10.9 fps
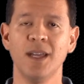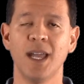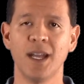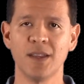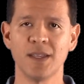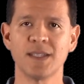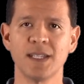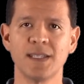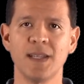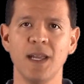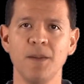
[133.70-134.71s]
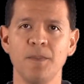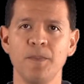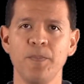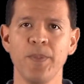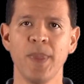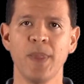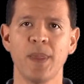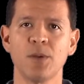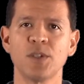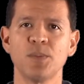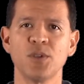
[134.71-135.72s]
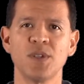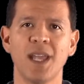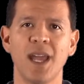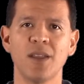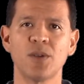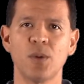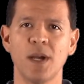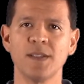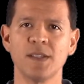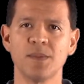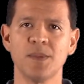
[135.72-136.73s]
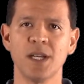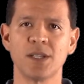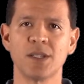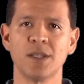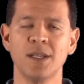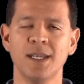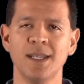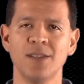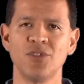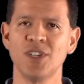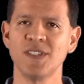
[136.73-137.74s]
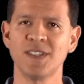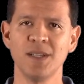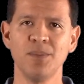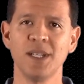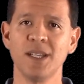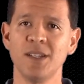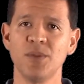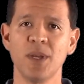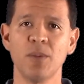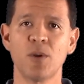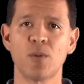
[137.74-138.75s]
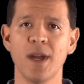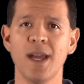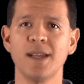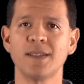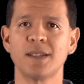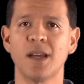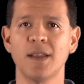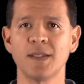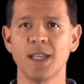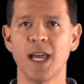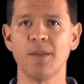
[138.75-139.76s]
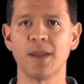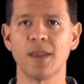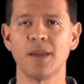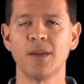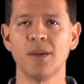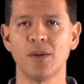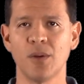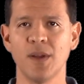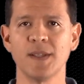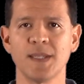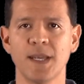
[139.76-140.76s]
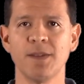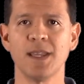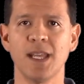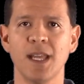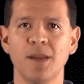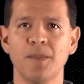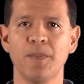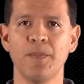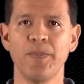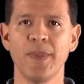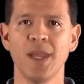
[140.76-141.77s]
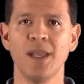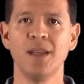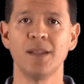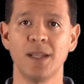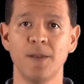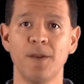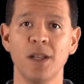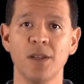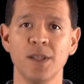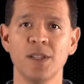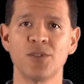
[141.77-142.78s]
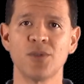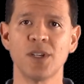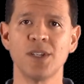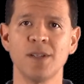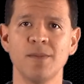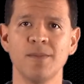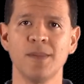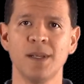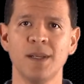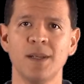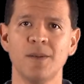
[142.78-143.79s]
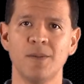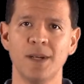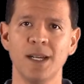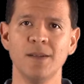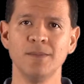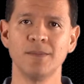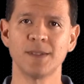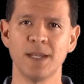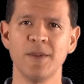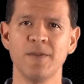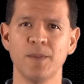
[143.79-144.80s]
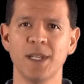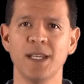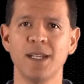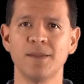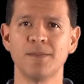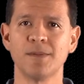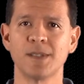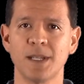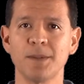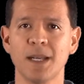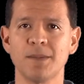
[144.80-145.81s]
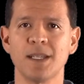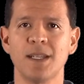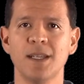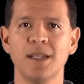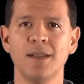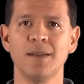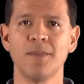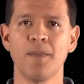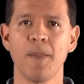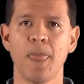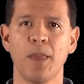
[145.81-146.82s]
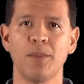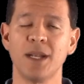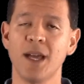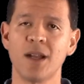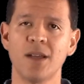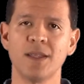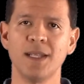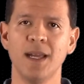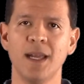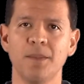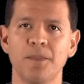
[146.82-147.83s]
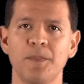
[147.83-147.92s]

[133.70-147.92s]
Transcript: And on the sixth day, they were supposed to gather twice as much, just simply to be able to rest on the Sabbath, or on the seventh day. Did they follow the instruction? Well, some of them did, and sometimes they did, but not all the time.